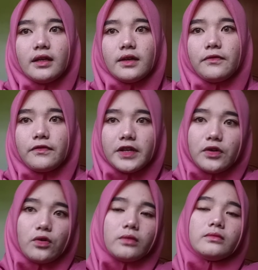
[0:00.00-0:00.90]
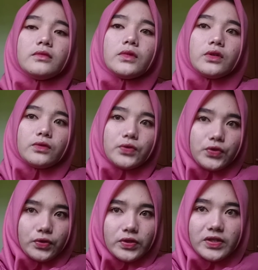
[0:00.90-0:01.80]
a freedom to
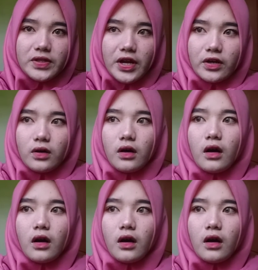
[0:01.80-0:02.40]
choose their